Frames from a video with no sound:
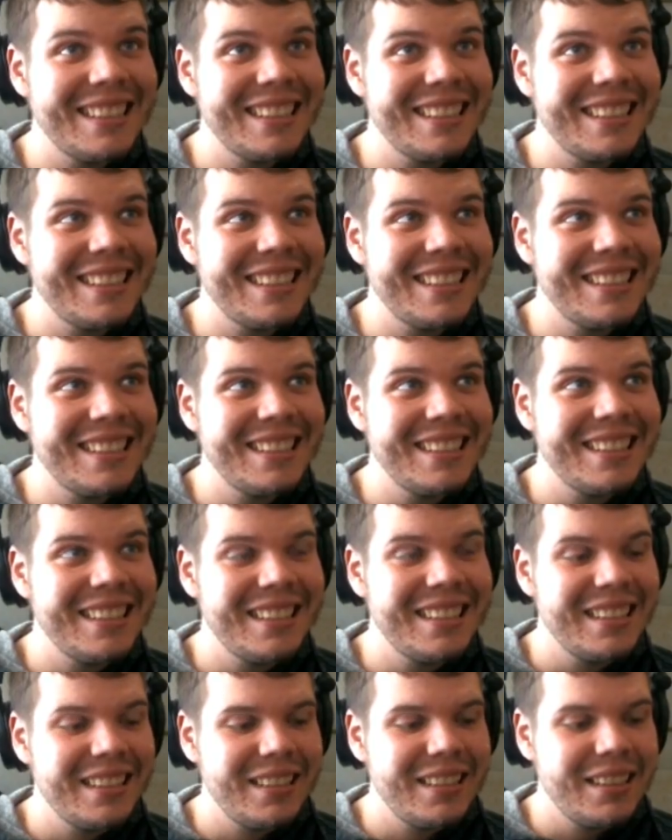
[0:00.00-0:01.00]

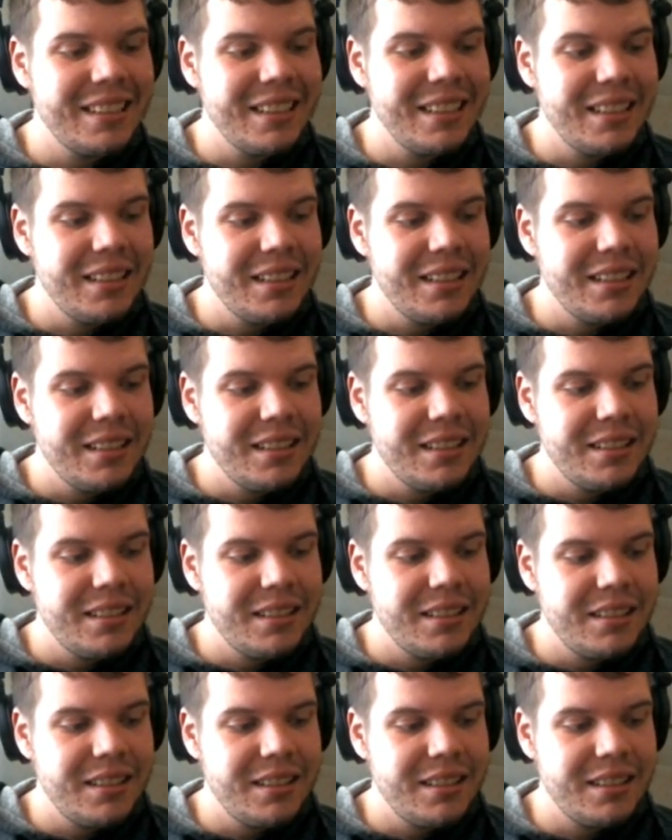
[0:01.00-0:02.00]

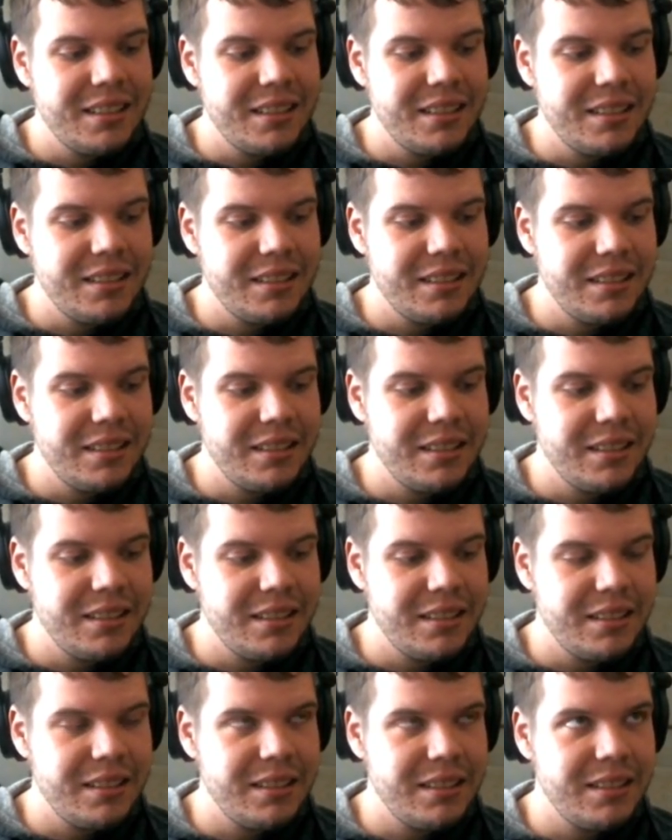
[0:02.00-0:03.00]

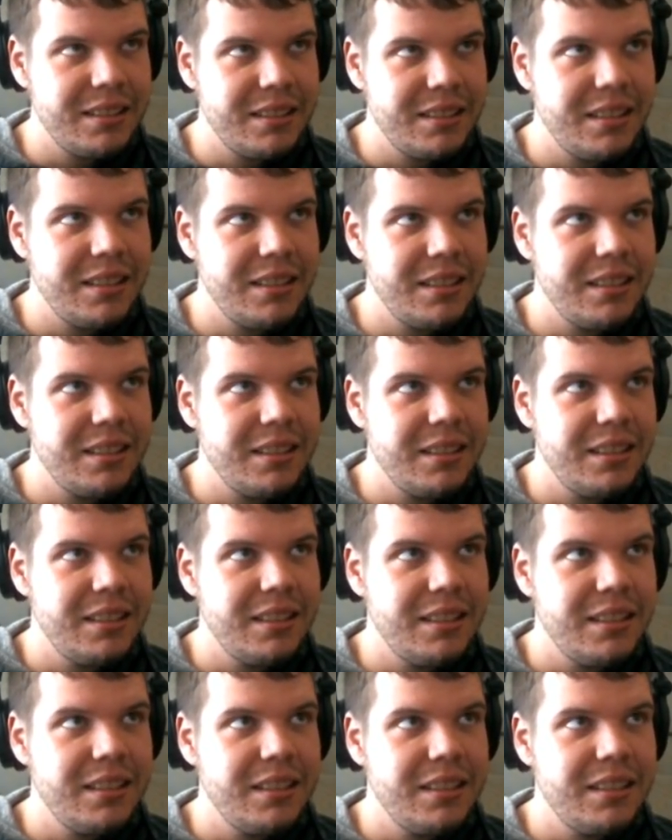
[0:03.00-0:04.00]

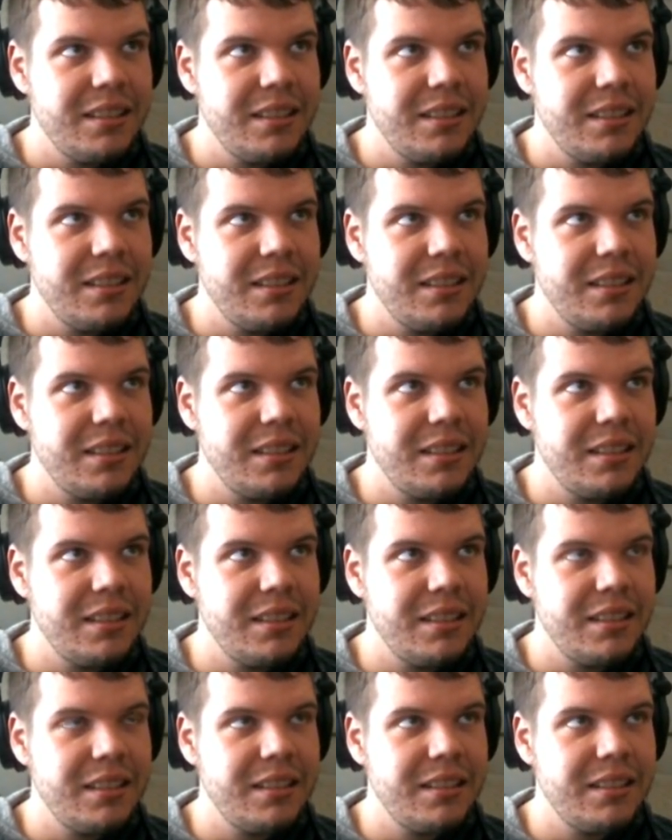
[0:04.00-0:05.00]

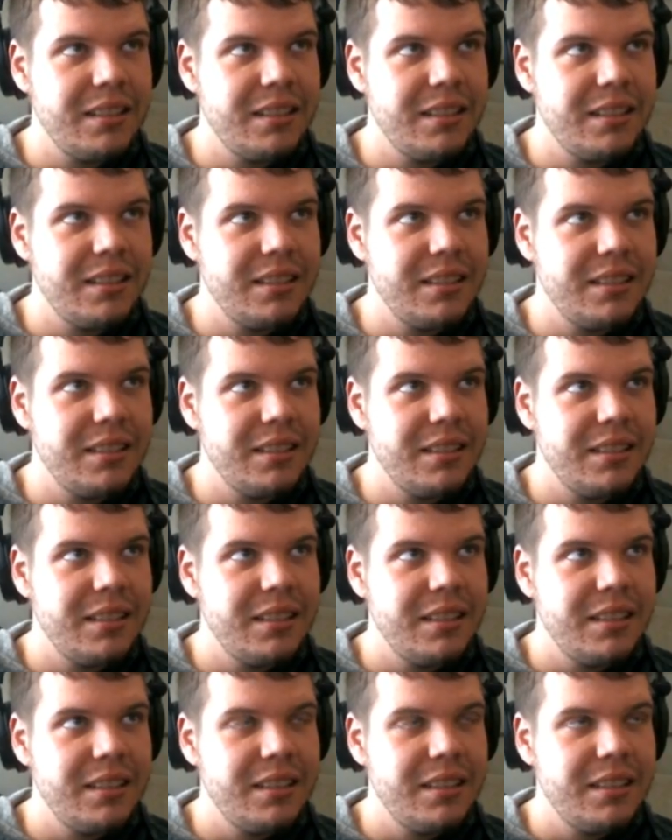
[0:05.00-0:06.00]

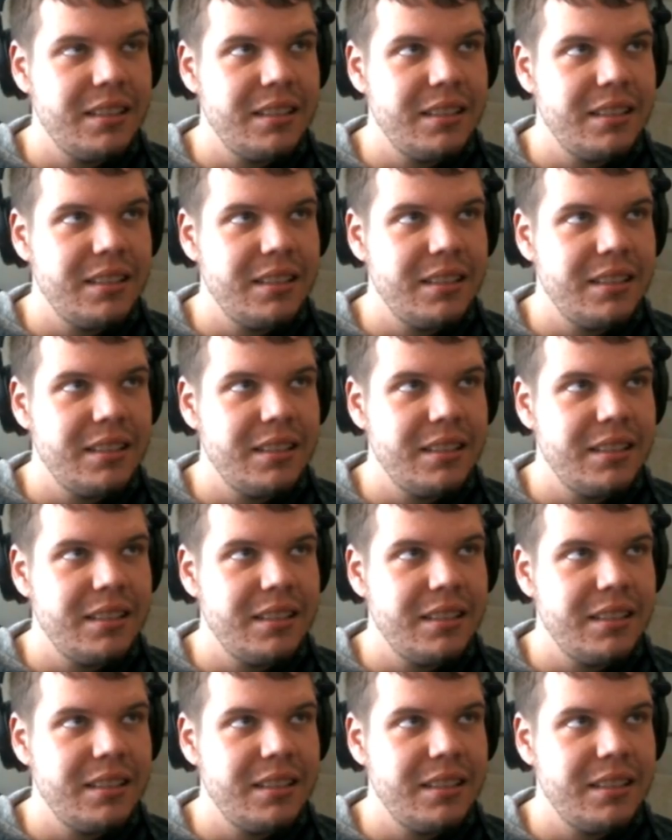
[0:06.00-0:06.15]
The person shown says nothing.